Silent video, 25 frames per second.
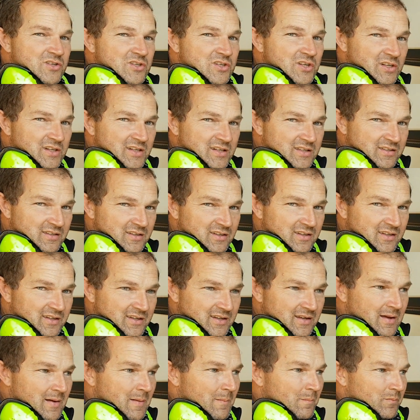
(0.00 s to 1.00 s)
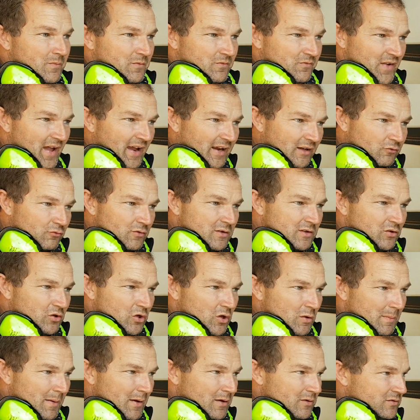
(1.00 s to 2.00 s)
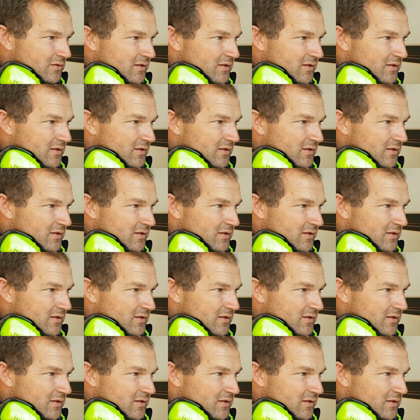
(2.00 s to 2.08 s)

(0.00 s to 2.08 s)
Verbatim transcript: DT, factory turbo.